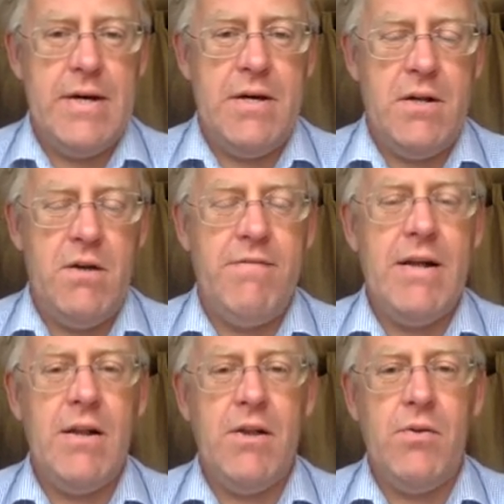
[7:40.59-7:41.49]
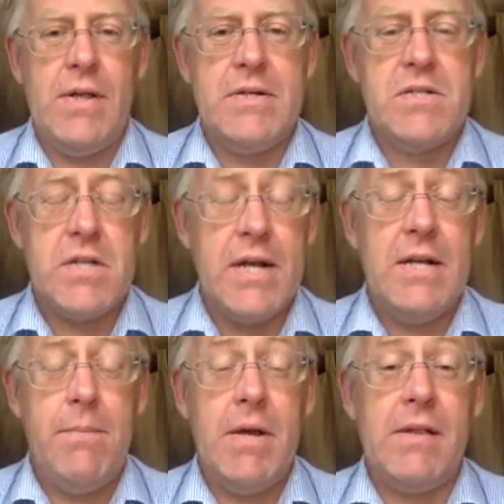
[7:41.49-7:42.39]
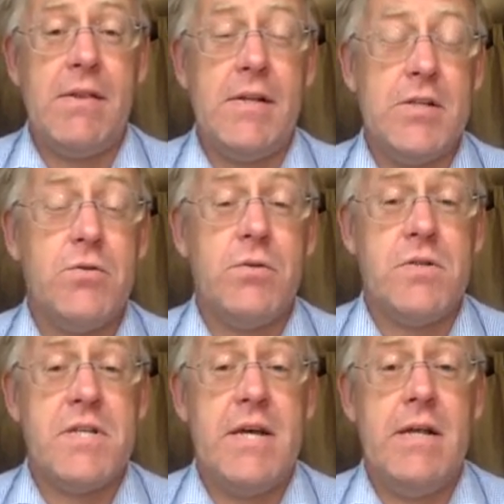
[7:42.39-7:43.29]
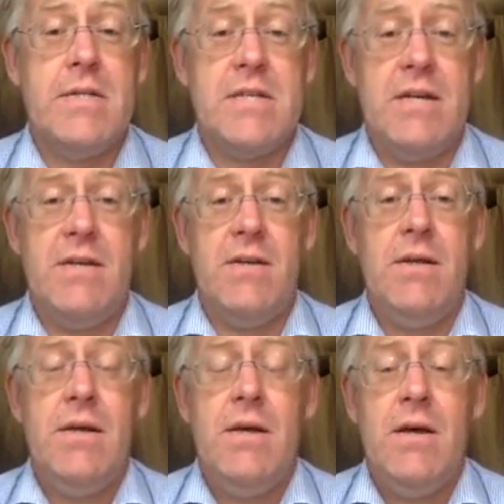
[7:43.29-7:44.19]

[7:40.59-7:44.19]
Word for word: at a value that is slightly bigger than the total sales in